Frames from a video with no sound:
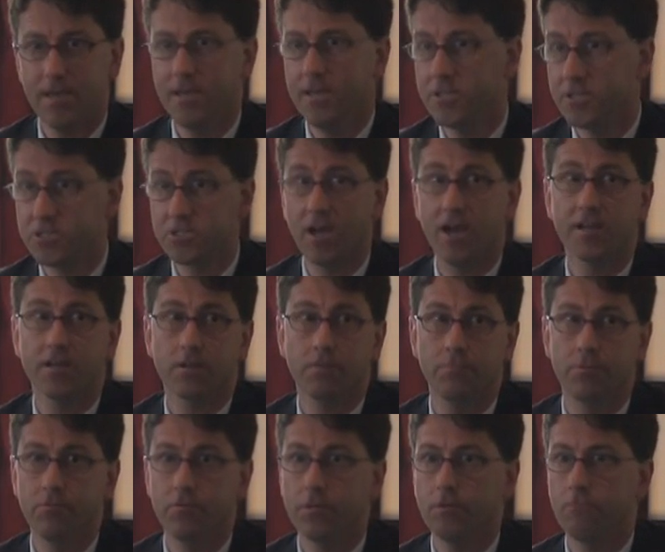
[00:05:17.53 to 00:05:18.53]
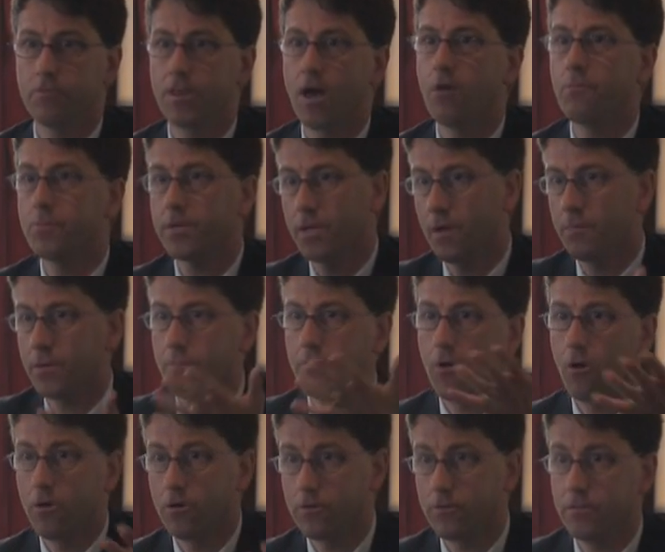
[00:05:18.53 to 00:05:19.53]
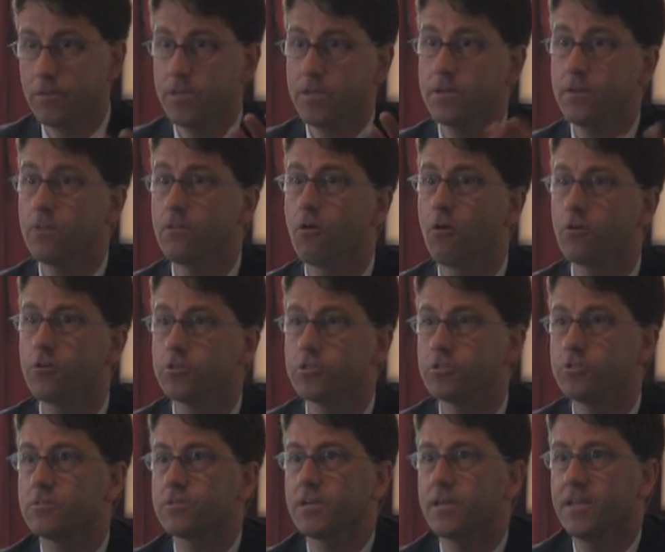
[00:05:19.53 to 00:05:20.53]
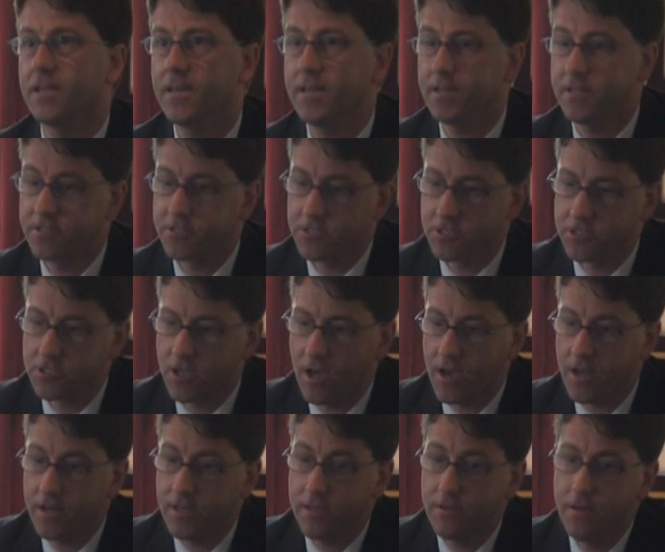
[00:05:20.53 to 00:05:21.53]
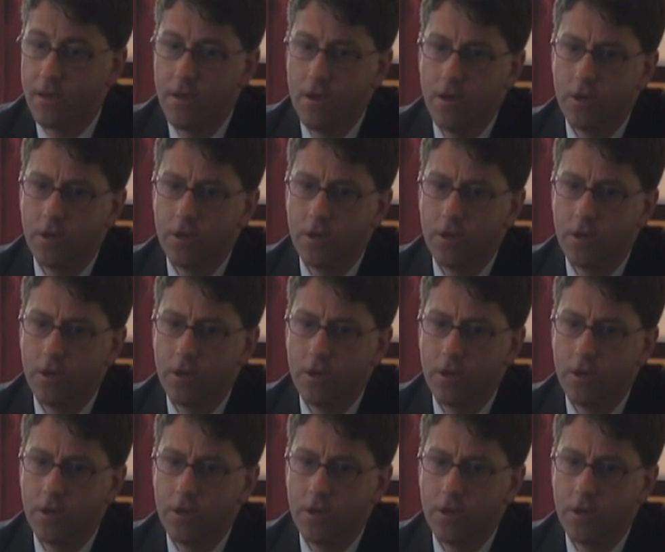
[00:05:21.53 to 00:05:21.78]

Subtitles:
inside a community without becoming part of the larger Canadian society.